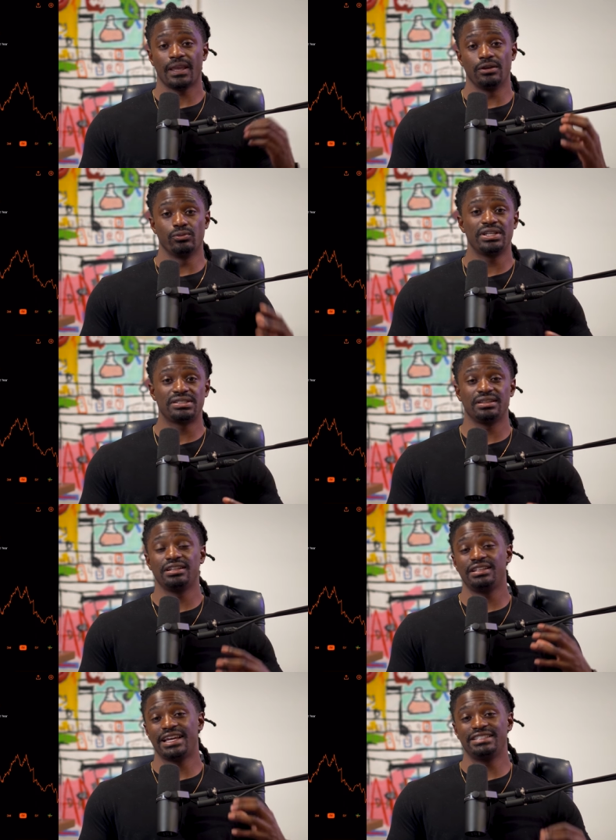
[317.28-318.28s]
and
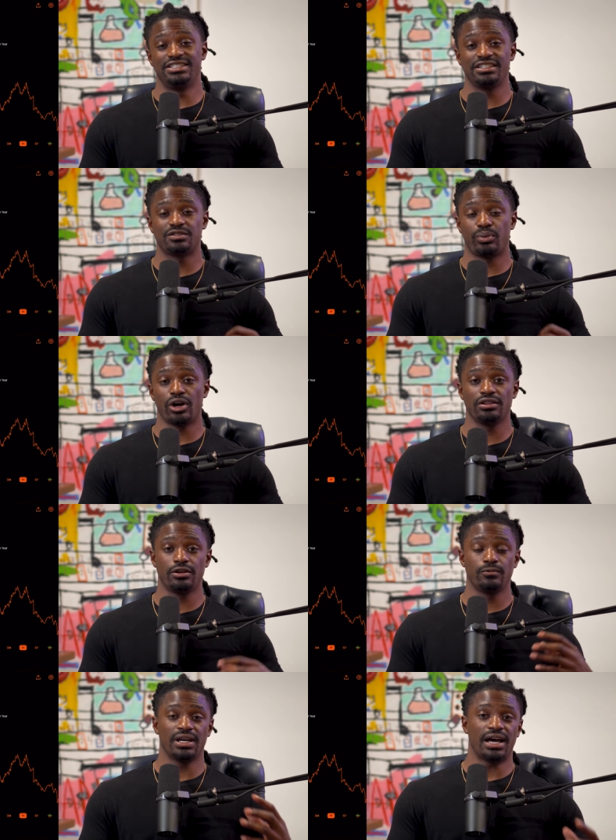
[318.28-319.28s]
recently, they just
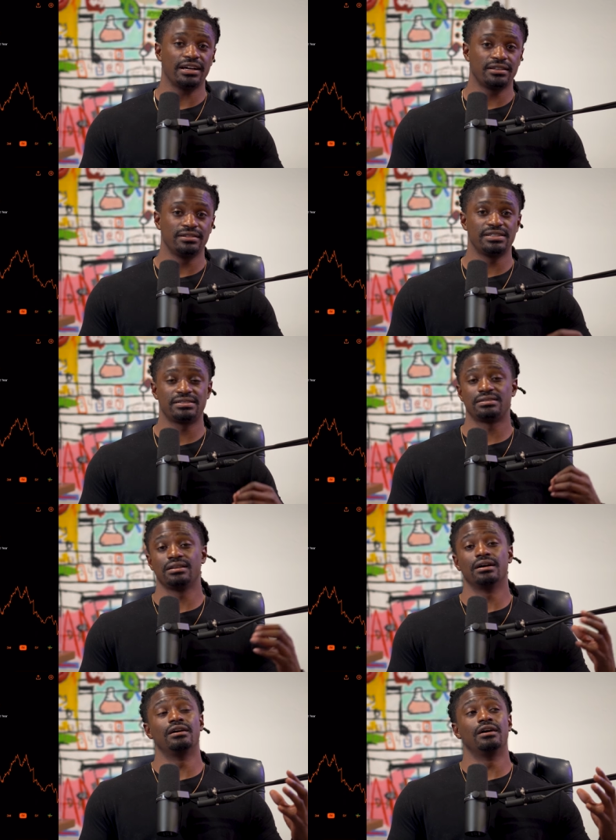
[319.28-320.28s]
partnered with Oculus,
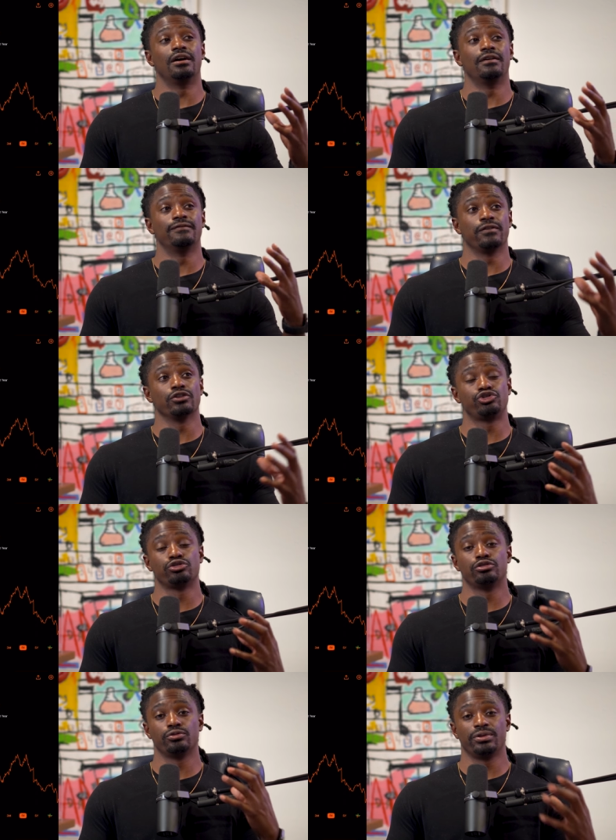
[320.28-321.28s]
the um,
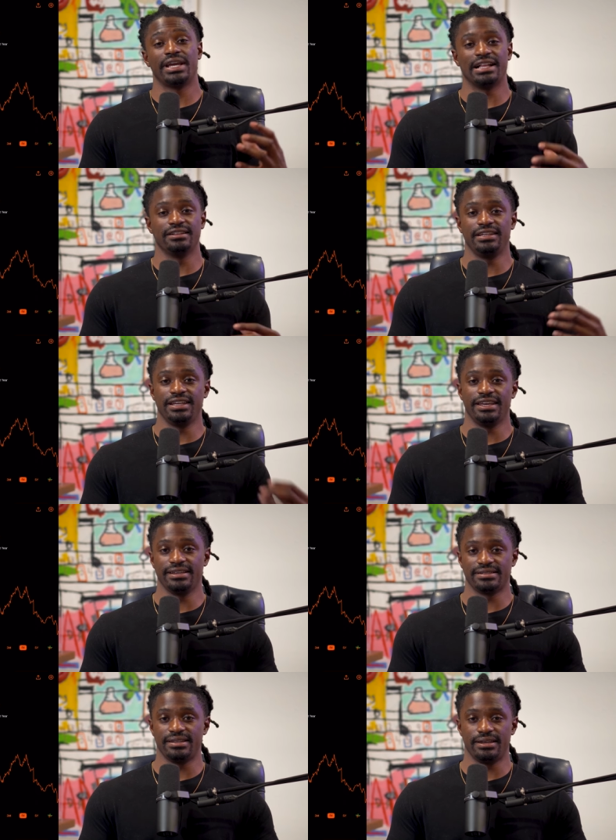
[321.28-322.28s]
virtual reality
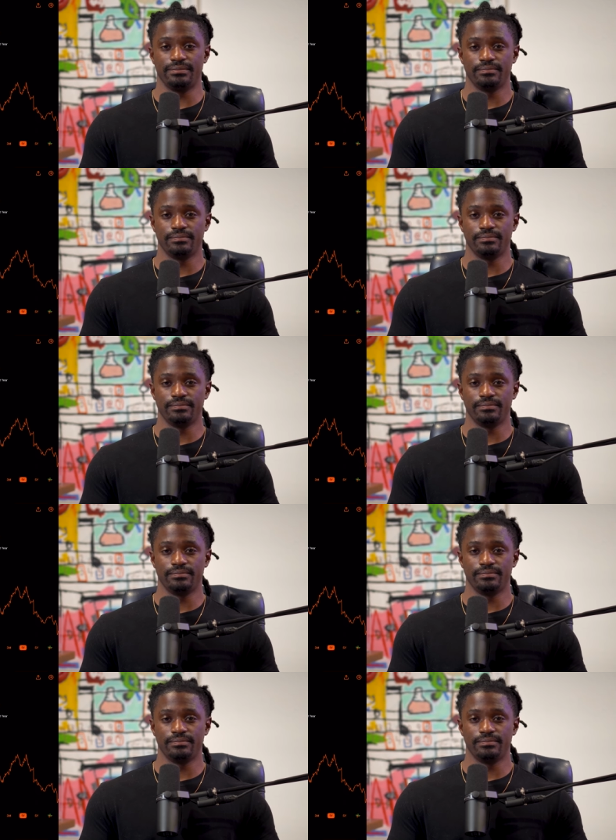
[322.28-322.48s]
headset.